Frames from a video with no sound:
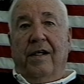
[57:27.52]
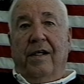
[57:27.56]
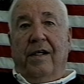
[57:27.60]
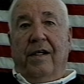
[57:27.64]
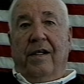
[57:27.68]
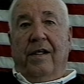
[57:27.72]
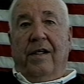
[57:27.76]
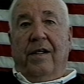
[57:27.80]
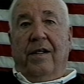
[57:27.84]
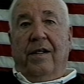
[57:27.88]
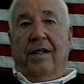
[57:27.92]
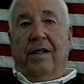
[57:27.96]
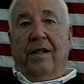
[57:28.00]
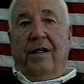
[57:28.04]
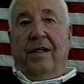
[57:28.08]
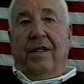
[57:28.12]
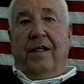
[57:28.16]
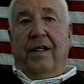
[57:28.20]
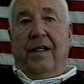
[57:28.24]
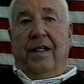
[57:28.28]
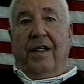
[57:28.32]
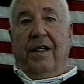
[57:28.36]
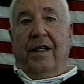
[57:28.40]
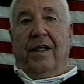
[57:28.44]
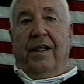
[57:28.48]
you remember the
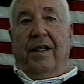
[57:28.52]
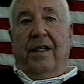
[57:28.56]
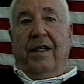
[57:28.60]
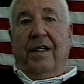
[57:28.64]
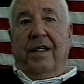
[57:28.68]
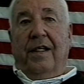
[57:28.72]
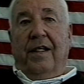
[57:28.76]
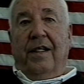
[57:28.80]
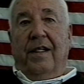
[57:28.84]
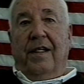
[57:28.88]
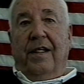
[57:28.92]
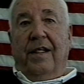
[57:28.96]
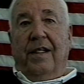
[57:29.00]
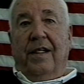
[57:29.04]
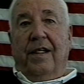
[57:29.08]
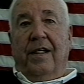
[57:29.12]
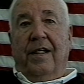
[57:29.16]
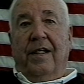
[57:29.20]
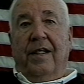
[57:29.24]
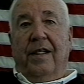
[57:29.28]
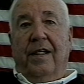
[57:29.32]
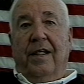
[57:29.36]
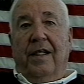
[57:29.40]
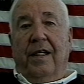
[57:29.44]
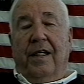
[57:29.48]
name of any of them,
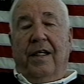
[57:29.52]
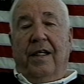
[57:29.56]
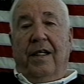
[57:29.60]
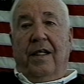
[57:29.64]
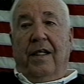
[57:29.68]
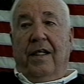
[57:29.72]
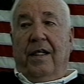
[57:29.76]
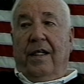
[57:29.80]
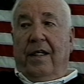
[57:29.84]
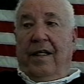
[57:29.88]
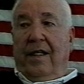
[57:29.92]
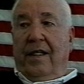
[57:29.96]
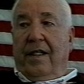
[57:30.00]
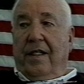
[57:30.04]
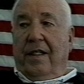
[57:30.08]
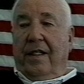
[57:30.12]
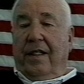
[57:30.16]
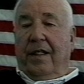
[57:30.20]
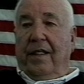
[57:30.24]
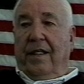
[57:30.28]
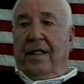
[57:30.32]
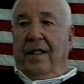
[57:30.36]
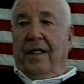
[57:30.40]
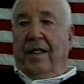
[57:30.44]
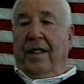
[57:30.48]
or one that you liked,
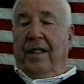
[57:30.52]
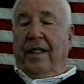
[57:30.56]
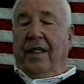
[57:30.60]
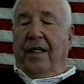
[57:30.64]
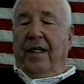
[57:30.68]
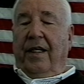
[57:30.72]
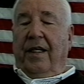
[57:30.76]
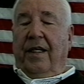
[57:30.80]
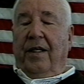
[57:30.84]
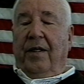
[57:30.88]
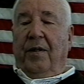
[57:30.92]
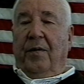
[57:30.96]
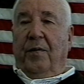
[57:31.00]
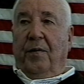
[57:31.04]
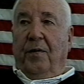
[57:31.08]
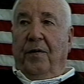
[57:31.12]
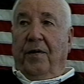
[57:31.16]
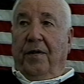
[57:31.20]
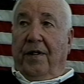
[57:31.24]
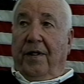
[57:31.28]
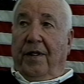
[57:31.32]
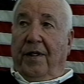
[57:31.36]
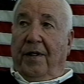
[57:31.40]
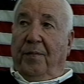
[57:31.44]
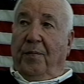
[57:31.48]
or? You
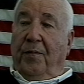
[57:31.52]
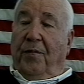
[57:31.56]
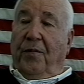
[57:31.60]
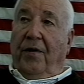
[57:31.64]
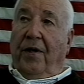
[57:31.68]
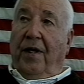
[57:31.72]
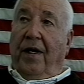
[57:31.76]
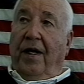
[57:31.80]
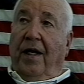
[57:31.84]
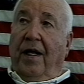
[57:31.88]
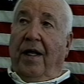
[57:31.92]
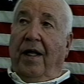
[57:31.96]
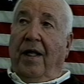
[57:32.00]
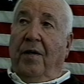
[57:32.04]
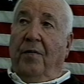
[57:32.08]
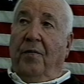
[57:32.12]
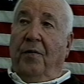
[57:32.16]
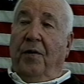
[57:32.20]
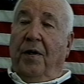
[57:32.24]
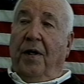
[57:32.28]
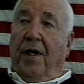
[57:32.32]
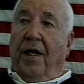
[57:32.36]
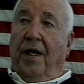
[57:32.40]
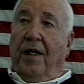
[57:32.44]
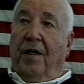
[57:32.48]
know, boy,
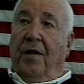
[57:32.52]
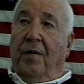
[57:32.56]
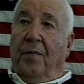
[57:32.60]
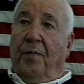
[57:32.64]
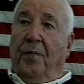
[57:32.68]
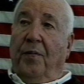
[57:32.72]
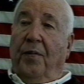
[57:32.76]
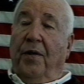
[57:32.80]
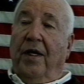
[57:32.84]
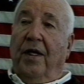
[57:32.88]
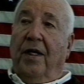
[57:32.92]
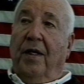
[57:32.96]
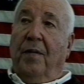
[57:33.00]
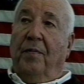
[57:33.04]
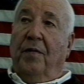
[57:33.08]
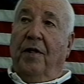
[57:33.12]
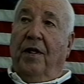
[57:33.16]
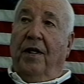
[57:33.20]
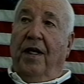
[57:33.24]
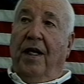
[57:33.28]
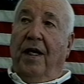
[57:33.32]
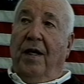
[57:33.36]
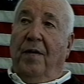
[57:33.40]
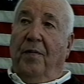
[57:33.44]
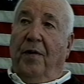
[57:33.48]
I, I could bring up
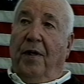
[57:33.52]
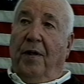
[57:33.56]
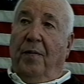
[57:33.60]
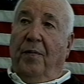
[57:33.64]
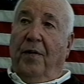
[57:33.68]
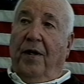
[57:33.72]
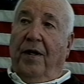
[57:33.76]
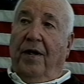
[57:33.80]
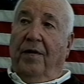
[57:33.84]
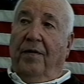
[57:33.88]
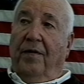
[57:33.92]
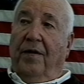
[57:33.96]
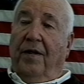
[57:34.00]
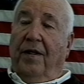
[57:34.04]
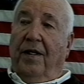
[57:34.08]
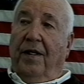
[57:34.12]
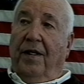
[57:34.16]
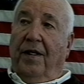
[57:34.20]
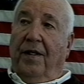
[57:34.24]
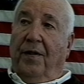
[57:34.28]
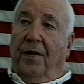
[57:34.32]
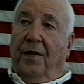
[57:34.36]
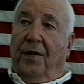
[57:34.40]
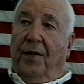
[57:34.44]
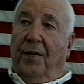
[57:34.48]
the name in about uh,
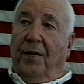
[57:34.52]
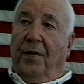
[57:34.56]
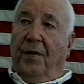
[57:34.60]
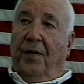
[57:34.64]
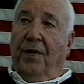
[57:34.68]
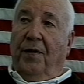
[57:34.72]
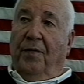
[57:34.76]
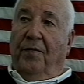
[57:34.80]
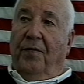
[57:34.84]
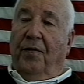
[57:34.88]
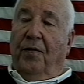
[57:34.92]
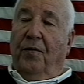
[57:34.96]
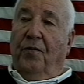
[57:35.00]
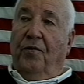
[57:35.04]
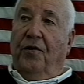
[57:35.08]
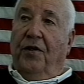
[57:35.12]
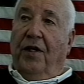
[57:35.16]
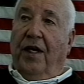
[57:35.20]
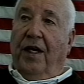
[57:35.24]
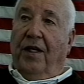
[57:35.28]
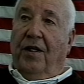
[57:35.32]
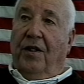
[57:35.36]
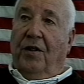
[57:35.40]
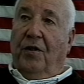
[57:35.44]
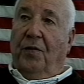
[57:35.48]
a few oh, yeah.
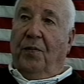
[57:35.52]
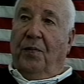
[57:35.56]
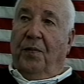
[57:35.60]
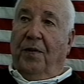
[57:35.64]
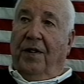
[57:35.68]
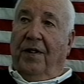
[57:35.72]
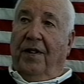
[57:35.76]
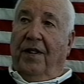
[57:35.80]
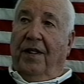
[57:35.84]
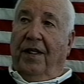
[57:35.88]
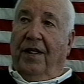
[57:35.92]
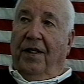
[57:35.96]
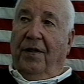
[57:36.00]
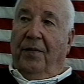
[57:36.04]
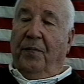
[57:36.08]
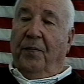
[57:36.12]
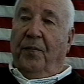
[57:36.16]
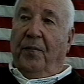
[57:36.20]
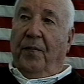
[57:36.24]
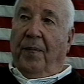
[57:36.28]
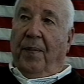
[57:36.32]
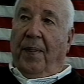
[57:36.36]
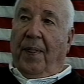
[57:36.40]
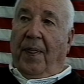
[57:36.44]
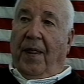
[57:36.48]
seconds, but uh,
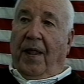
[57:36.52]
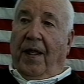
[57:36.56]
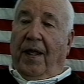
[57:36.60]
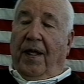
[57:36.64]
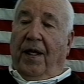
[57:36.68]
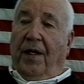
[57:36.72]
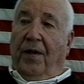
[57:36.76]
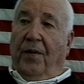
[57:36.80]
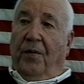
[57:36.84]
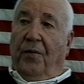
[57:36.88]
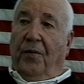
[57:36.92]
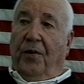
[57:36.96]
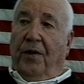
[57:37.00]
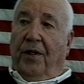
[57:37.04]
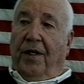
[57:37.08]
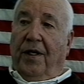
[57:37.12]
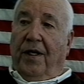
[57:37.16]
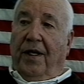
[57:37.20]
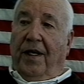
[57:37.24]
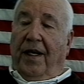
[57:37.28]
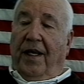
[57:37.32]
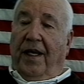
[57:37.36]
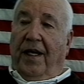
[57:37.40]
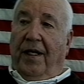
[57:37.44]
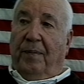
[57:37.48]
I'll work
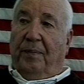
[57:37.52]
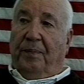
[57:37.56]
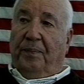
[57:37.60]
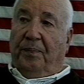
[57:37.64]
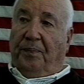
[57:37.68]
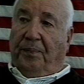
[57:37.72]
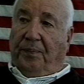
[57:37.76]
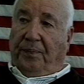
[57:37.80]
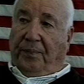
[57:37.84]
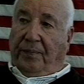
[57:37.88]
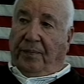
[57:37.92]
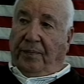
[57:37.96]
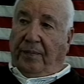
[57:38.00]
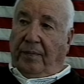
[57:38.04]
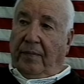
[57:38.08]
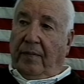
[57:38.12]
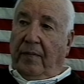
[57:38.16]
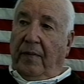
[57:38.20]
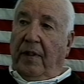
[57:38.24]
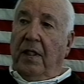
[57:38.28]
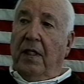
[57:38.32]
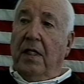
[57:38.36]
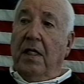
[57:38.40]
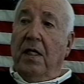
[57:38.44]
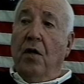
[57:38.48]
on that.
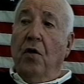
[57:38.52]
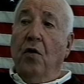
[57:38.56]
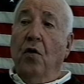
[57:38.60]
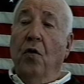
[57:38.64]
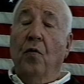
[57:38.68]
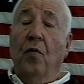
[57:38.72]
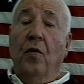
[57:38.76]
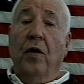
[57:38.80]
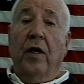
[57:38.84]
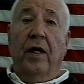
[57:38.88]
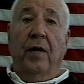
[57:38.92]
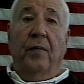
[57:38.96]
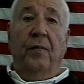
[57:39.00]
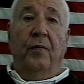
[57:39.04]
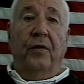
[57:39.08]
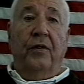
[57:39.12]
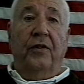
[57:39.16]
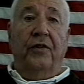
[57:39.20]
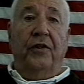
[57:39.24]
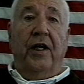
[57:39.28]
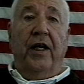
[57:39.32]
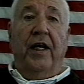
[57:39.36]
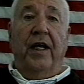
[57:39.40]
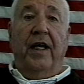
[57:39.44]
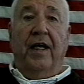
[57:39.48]
Oh, one of them
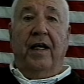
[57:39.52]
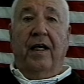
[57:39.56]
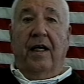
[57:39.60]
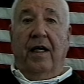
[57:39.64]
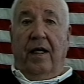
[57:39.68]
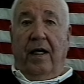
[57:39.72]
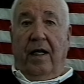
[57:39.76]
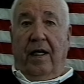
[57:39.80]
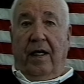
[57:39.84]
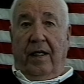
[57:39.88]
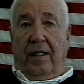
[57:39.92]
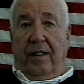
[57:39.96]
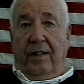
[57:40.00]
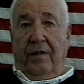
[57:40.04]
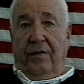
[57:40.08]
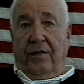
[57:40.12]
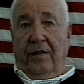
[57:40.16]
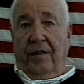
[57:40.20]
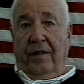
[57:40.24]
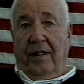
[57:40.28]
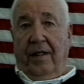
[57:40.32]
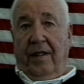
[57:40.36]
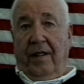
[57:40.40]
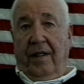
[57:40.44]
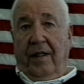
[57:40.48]
was Eddie
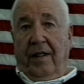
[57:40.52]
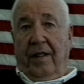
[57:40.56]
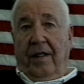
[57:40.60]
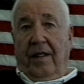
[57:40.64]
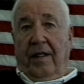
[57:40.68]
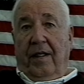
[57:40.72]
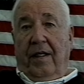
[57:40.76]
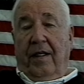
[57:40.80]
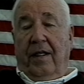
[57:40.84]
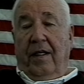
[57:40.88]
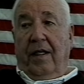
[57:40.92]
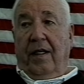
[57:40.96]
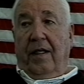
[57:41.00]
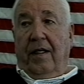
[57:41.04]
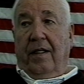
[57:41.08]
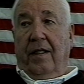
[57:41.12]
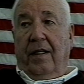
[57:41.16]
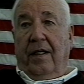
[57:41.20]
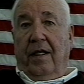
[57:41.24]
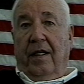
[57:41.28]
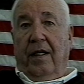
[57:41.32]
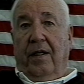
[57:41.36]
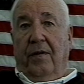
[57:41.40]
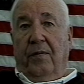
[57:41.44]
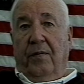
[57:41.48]
Condon's. Oh, Eddie
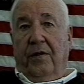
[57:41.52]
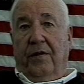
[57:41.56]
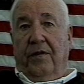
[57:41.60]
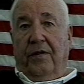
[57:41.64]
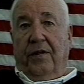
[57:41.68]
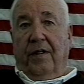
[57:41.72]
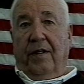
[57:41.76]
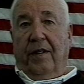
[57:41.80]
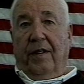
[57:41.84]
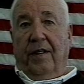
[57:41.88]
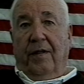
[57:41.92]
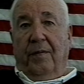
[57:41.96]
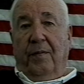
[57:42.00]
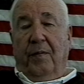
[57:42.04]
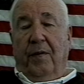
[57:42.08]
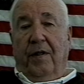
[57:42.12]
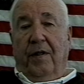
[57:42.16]
Condon was a